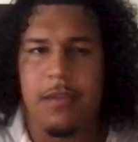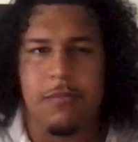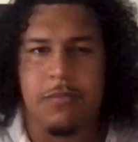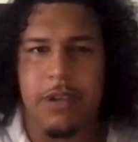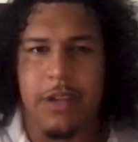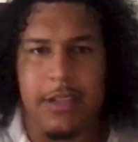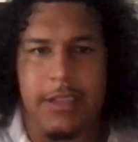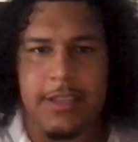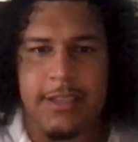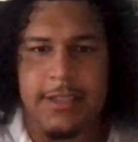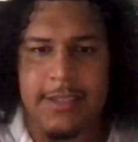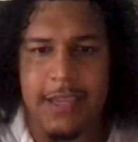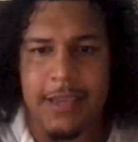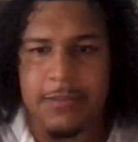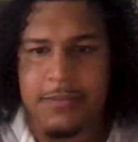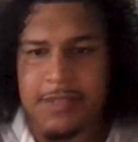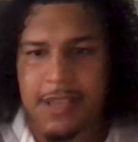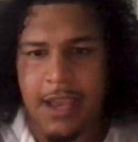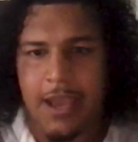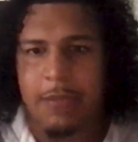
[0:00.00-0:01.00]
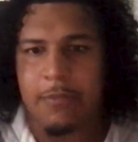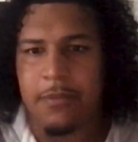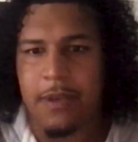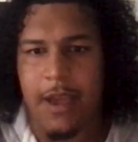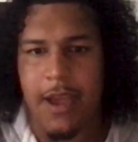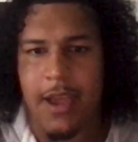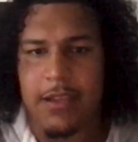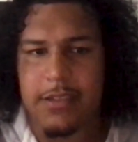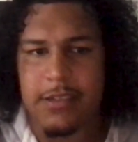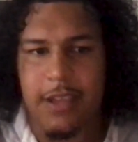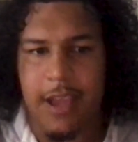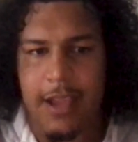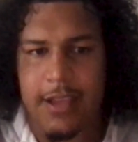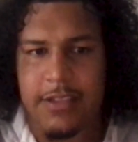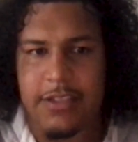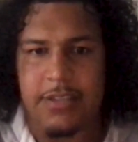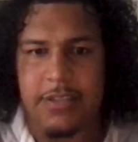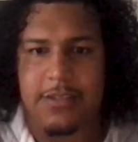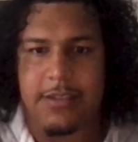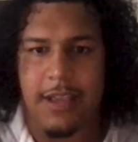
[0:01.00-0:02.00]
But at the same time, I, I
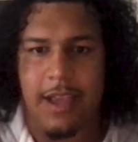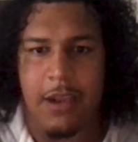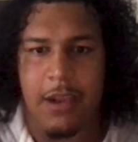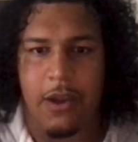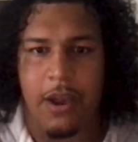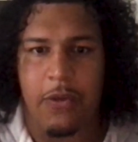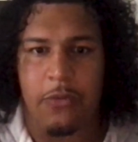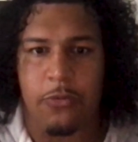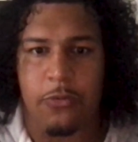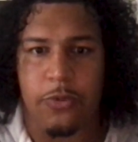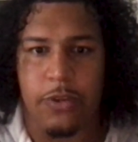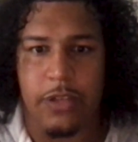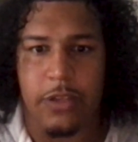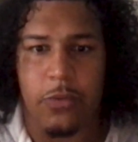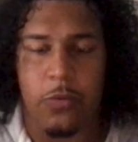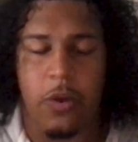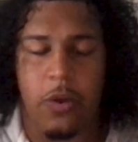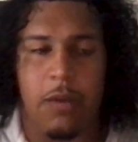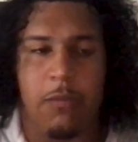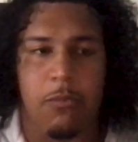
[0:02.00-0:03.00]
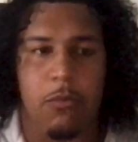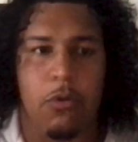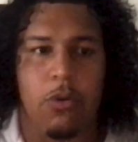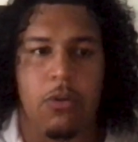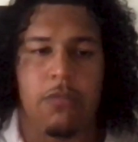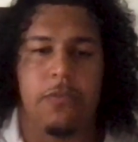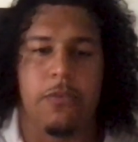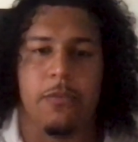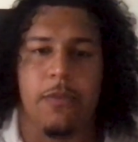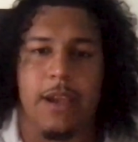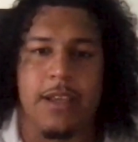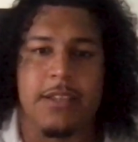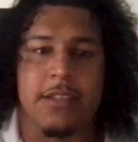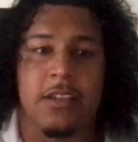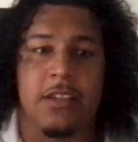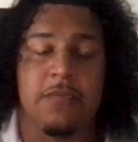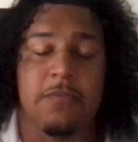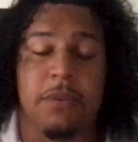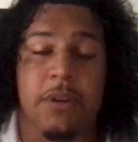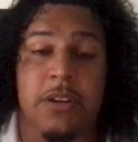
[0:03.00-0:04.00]
just, I, I really want more for
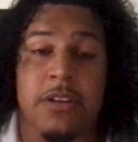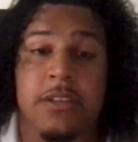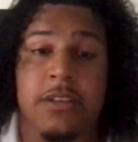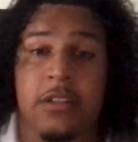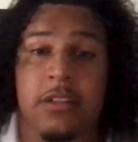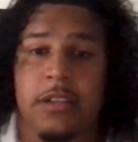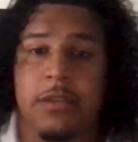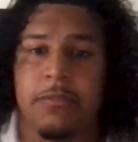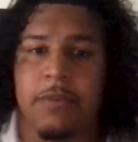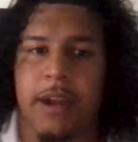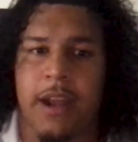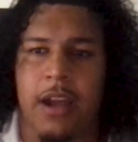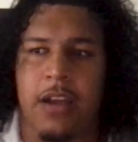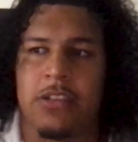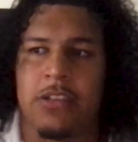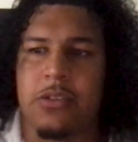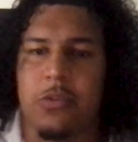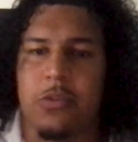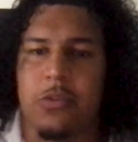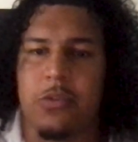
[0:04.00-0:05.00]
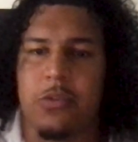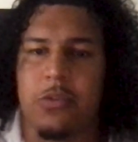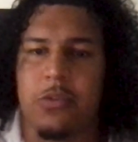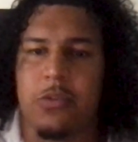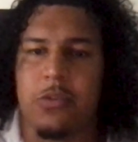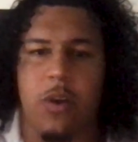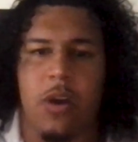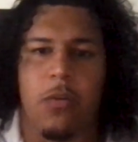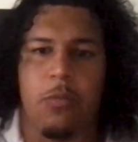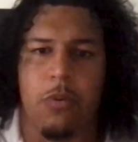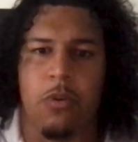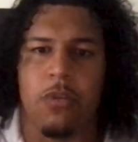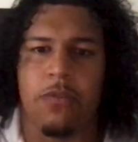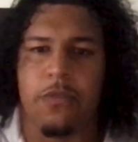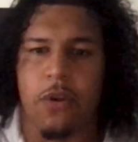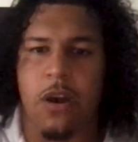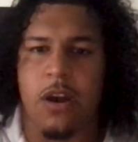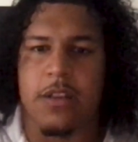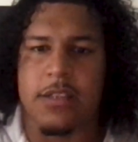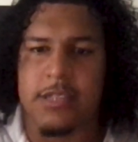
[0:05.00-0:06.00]
myself personally, but I also want
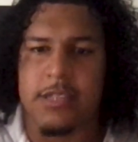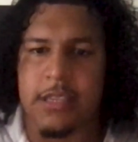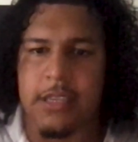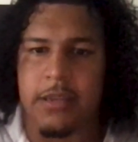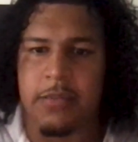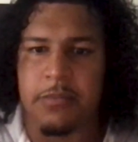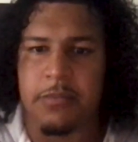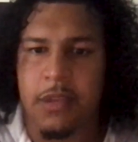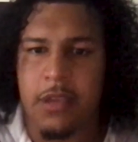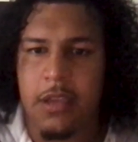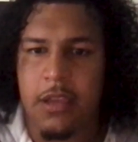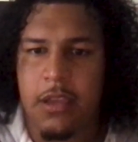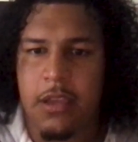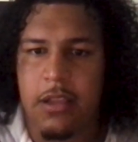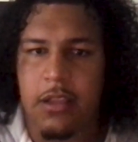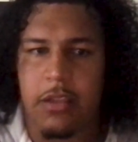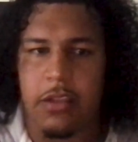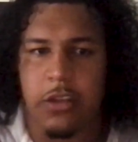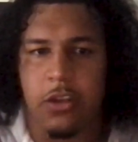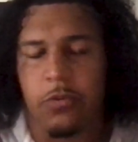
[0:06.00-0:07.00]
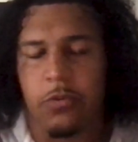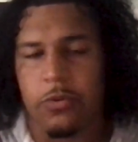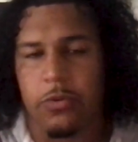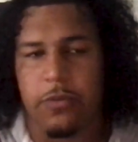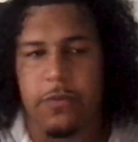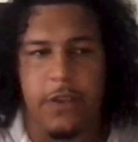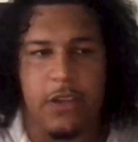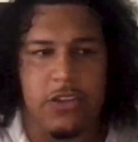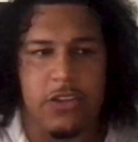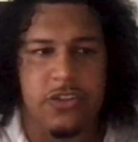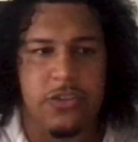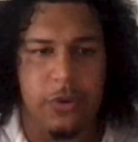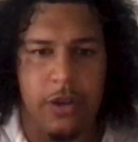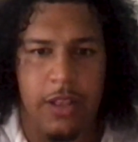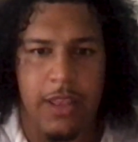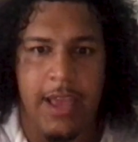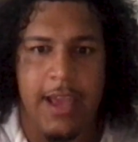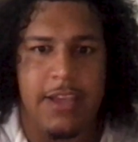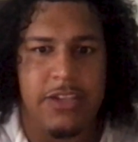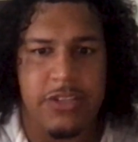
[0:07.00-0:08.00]
more for our team. That's you know, when we fell short
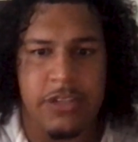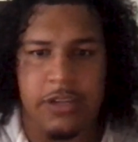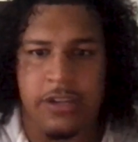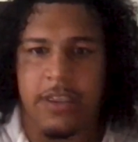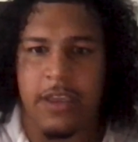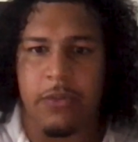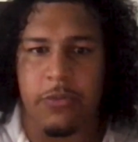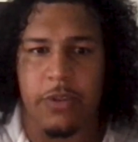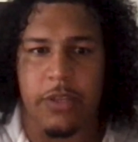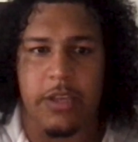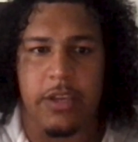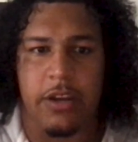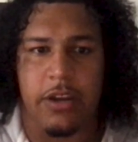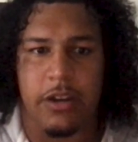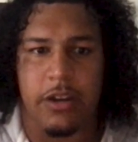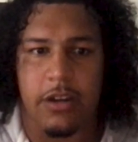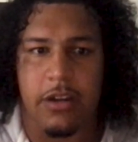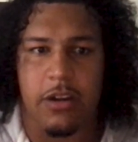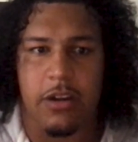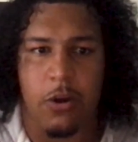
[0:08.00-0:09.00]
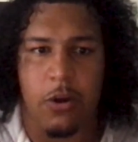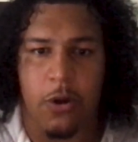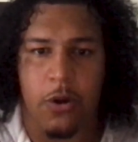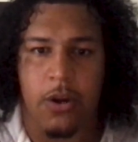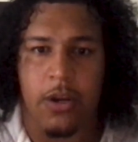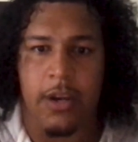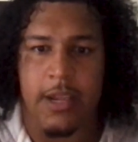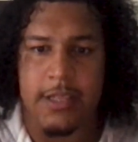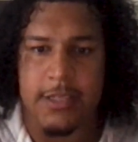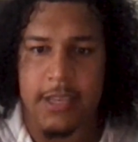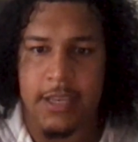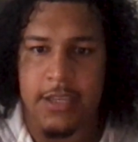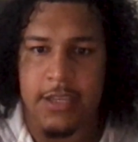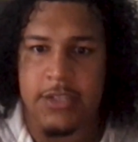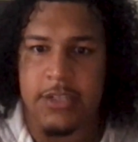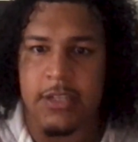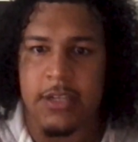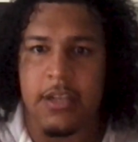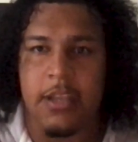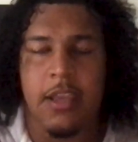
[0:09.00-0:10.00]
last year, that really hurt our
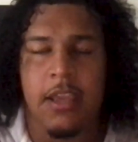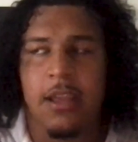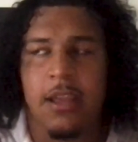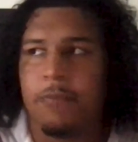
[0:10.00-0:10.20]
organization.